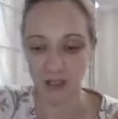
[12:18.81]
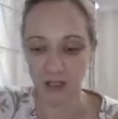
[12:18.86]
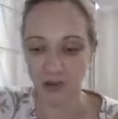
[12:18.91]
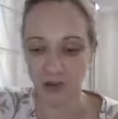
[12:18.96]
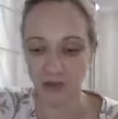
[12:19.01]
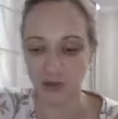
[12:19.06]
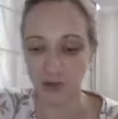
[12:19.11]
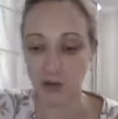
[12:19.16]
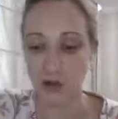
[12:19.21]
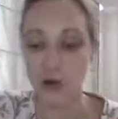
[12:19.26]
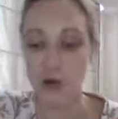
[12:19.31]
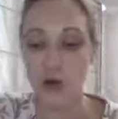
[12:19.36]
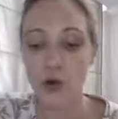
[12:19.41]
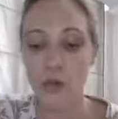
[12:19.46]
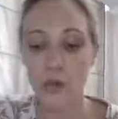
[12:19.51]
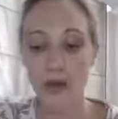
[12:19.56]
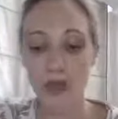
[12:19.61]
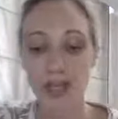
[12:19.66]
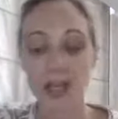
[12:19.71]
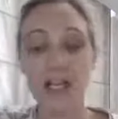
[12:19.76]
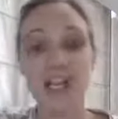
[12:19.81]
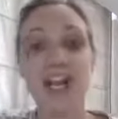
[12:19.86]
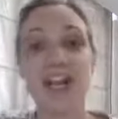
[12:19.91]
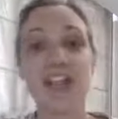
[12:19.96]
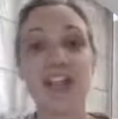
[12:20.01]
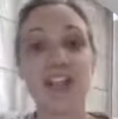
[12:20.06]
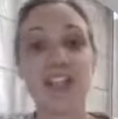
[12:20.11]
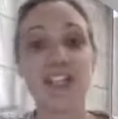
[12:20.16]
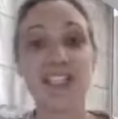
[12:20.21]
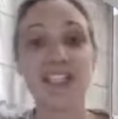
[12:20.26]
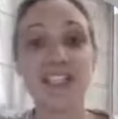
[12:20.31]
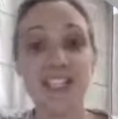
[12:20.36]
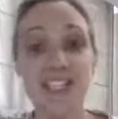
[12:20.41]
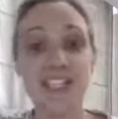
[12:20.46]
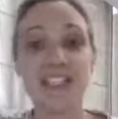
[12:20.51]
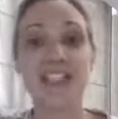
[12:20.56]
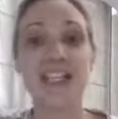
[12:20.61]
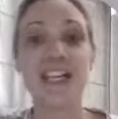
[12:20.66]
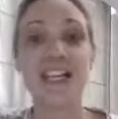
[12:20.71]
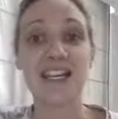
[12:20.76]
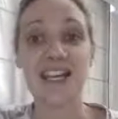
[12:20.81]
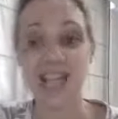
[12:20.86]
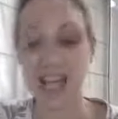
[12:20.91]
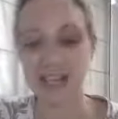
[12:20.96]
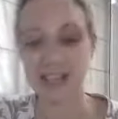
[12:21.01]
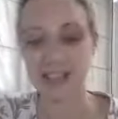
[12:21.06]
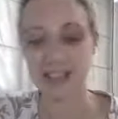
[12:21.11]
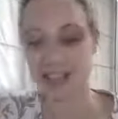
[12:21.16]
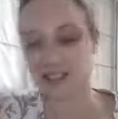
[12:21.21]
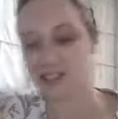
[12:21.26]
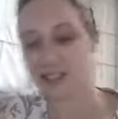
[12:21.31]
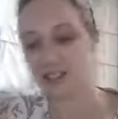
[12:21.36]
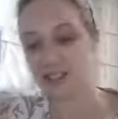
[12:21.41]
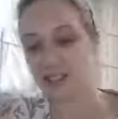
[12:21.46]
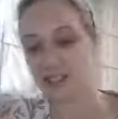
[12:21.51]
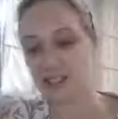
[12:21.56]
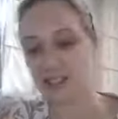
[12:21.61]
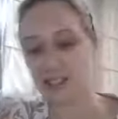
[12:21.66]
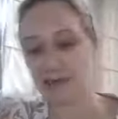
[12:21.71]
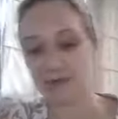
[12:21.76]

so trauma that disconnects us